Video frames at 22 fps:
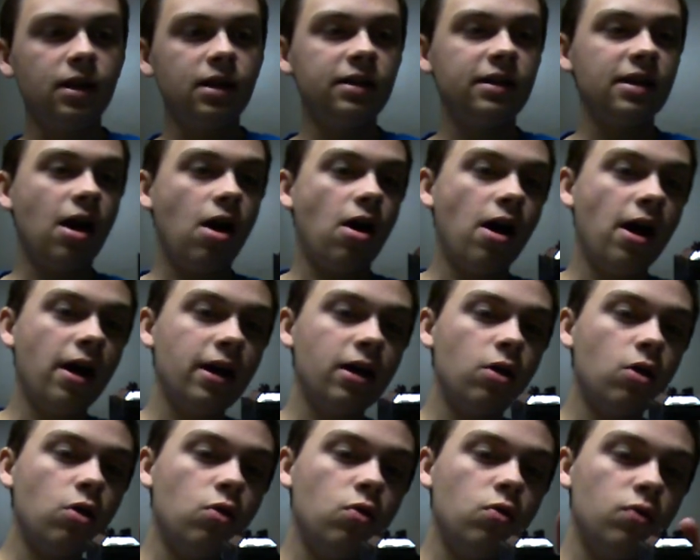Now I
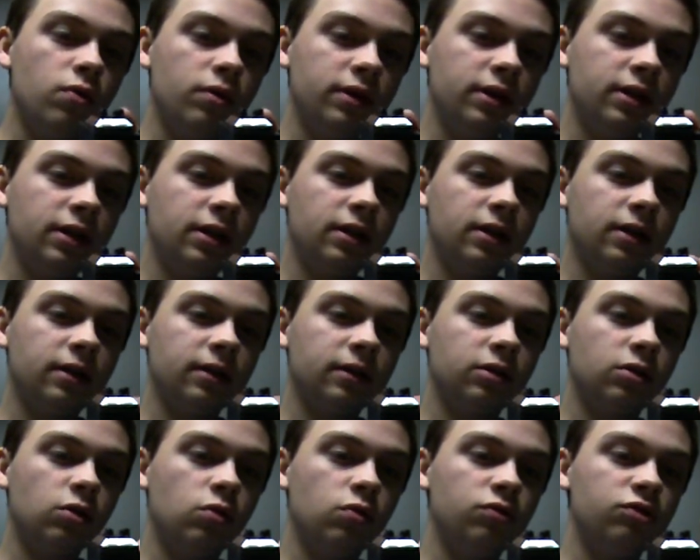owned an
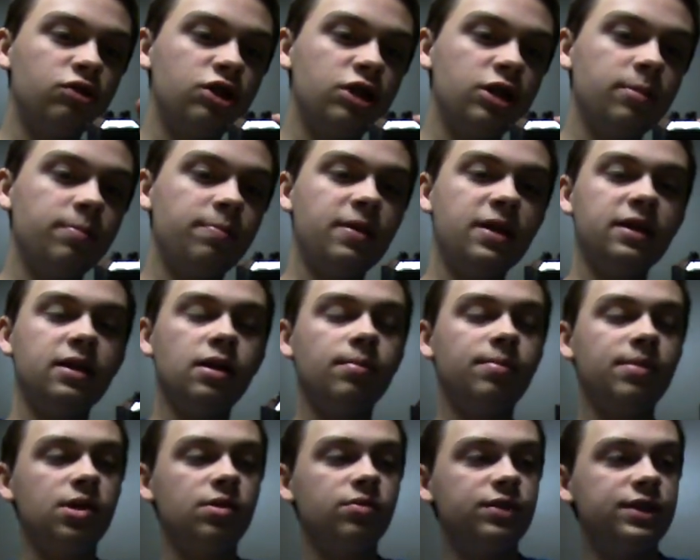old GMP
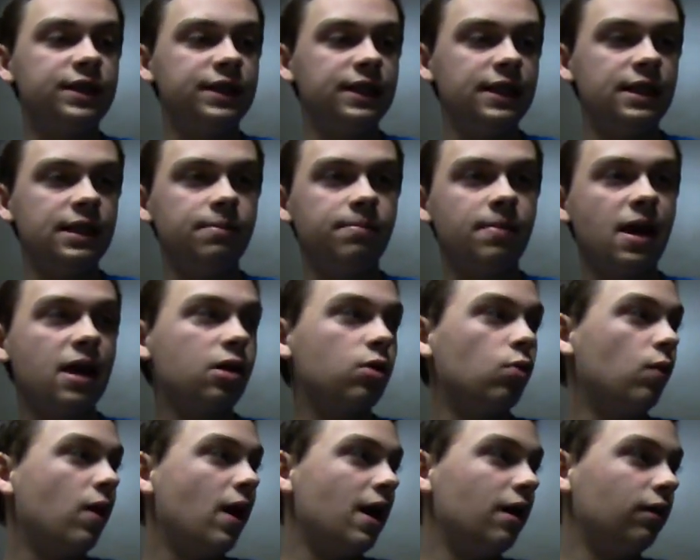WOC back a
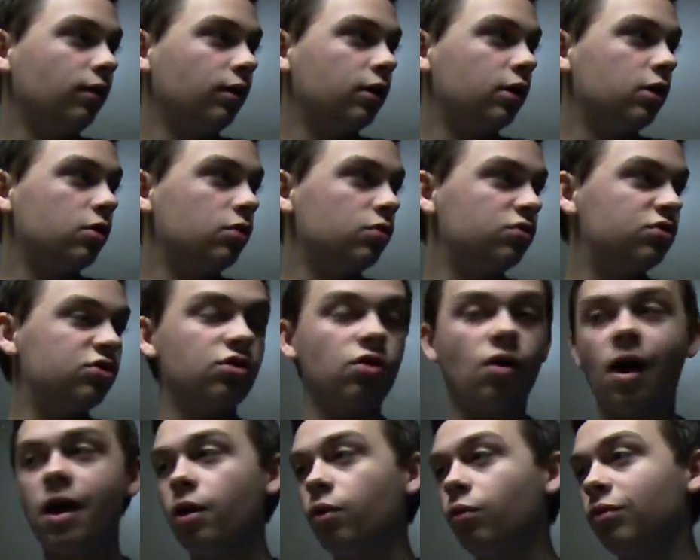while ago, so
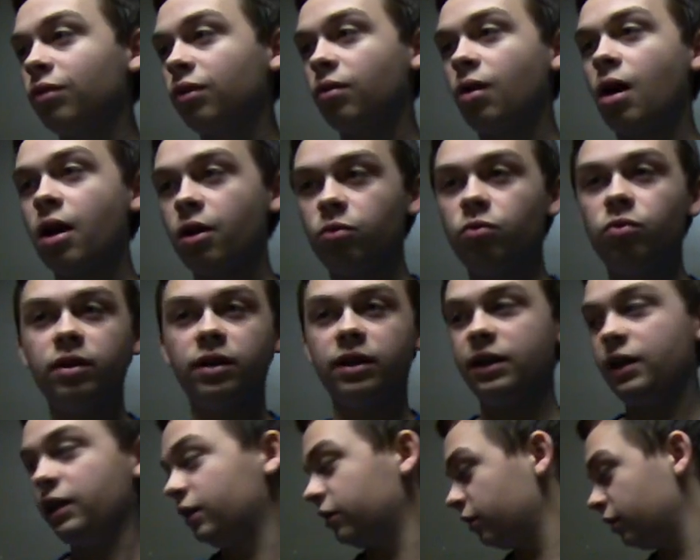I don't want to
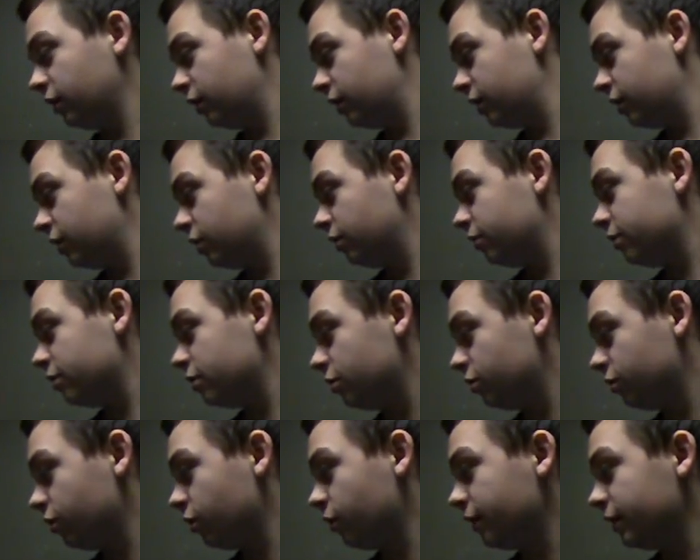hear, you
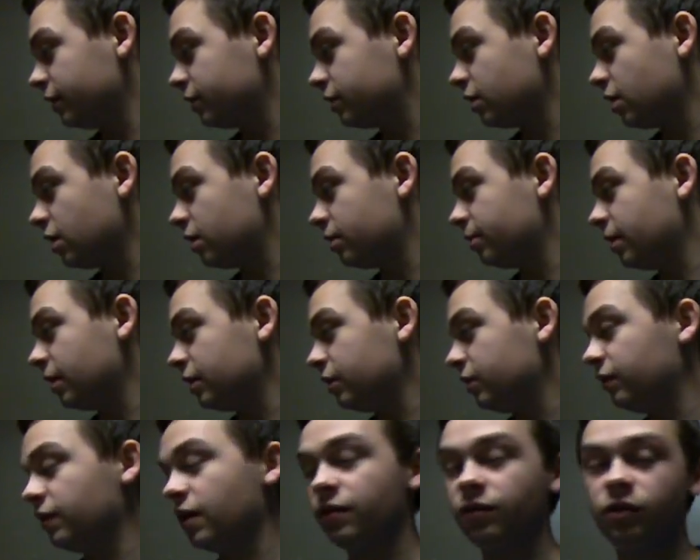don't know what you're talking about,
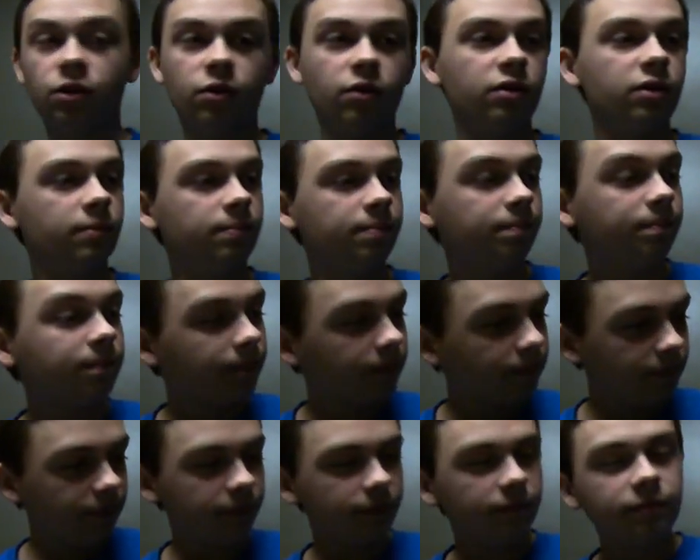you've never owned them.
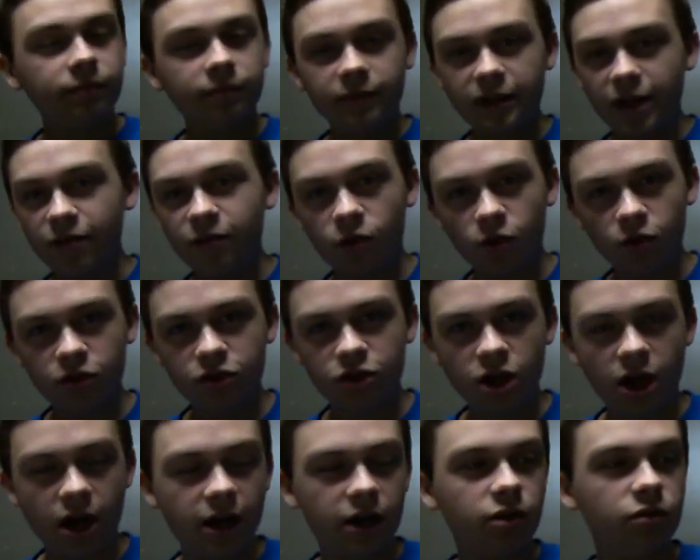
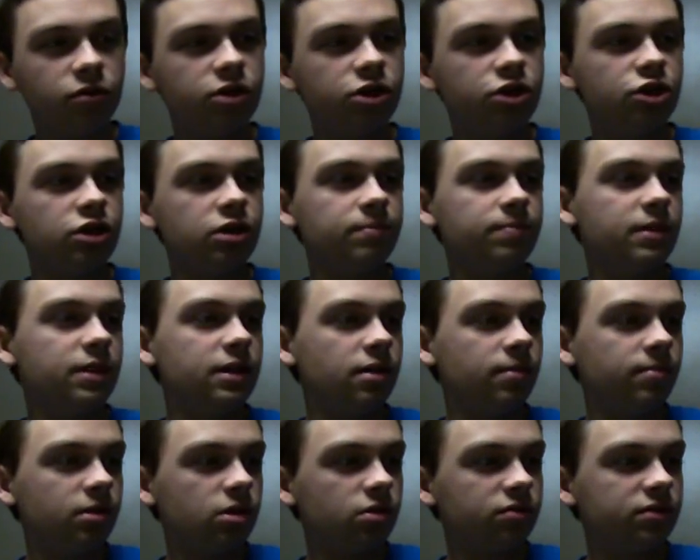I owned a GMP
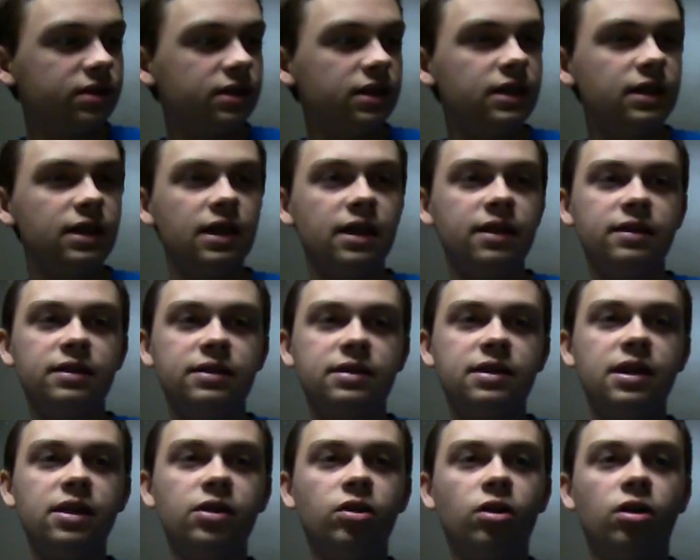WOC and this
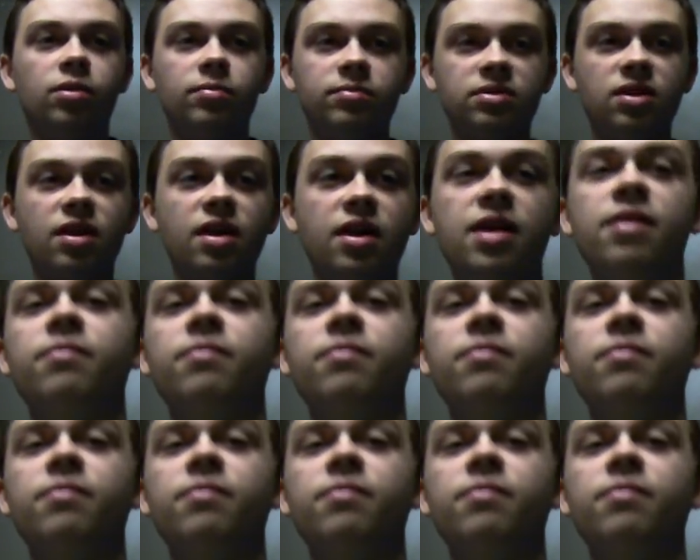King Arms, and they